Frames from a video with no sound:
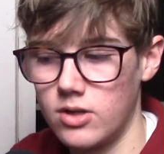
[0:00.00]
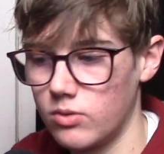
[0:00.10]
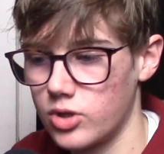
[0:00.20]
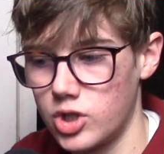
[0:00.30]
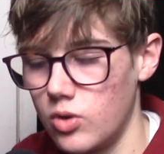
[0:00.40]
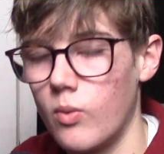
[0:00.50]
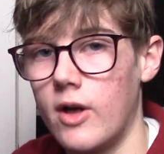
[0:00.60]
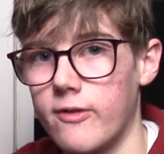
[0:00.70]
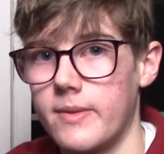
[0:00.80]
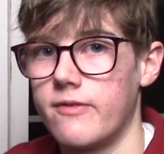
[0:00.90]
They don't shoot
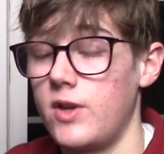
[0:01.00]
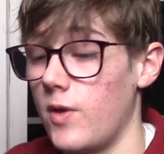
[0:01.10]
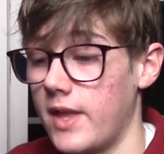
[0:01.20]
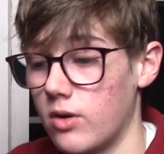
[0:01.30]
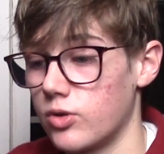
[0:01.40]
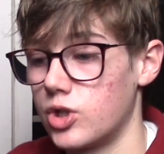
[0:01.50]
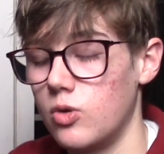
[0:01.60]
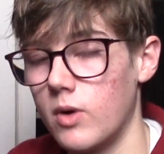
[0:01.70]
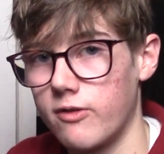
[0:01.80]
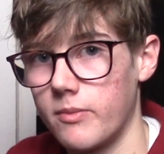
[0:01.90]
well from the field. They don't
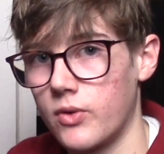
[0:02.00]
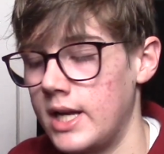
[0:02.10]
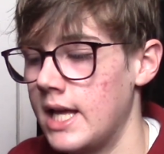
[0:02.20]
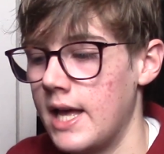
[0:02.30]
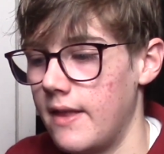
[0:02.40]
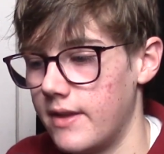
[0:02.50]
shoot well from 3.